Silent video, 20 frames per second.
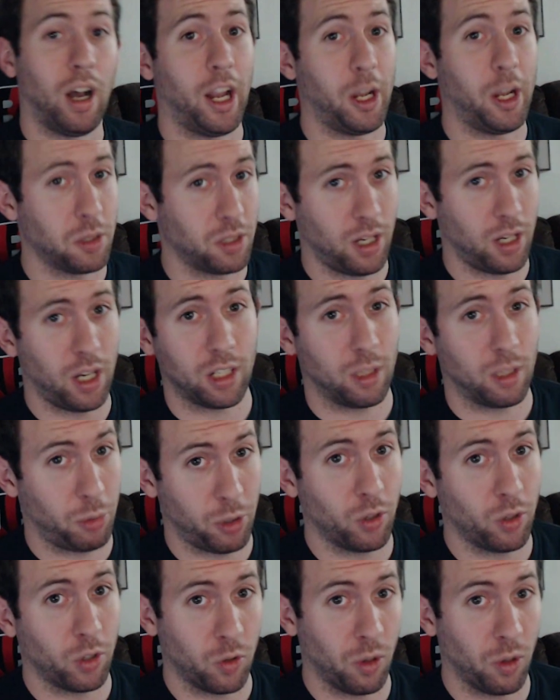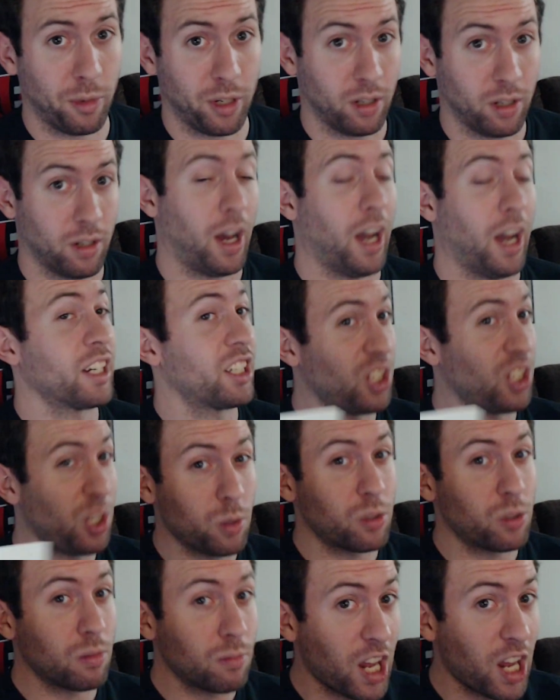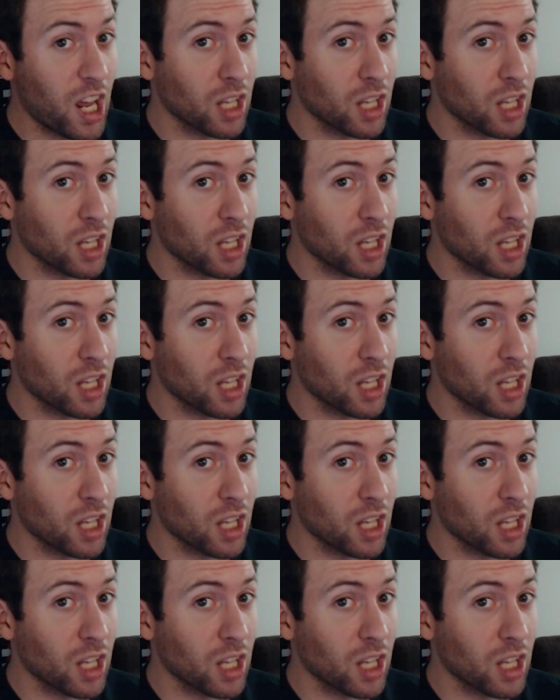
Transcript: I use a lot of computer equipment. I could use some